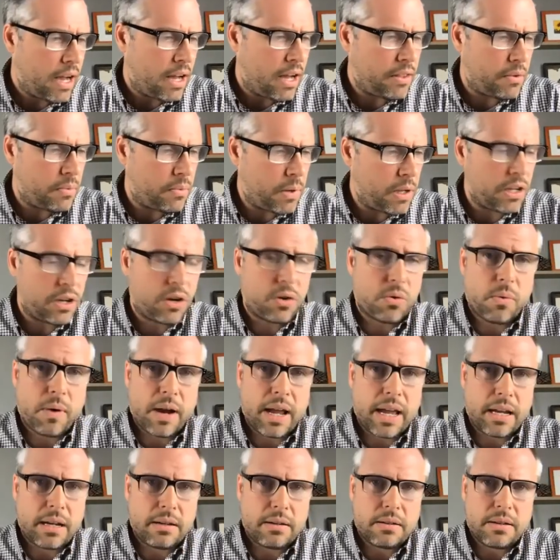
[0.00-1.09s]
the really
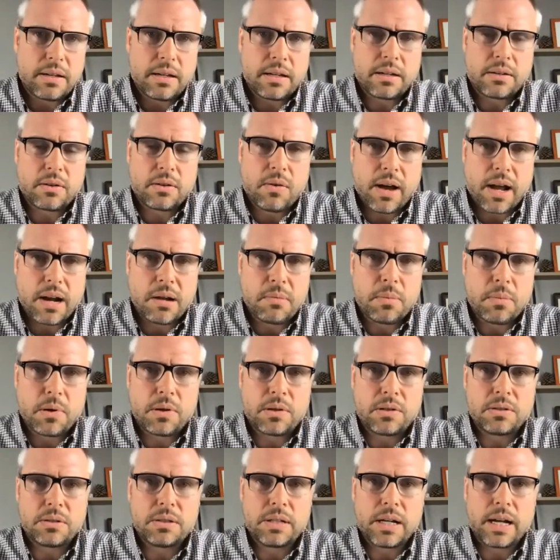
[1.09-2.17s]
great,
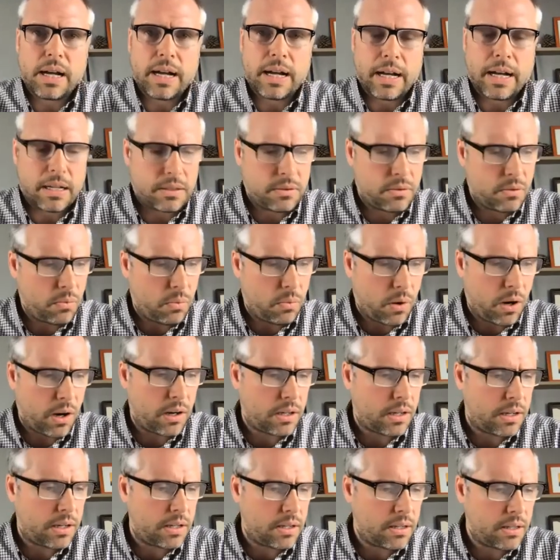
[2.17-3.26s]
incredible
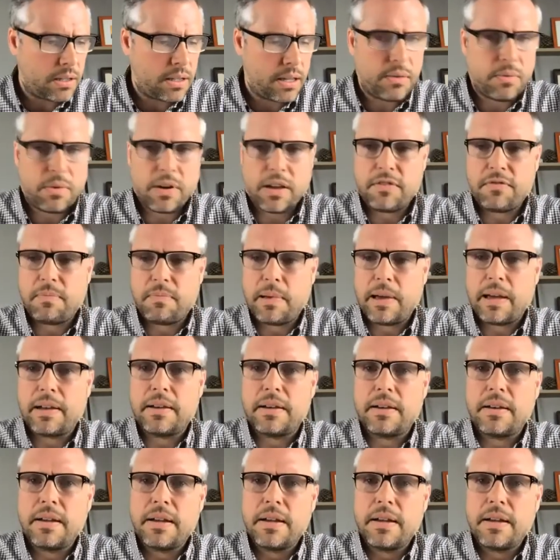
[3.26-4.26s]
work that we've been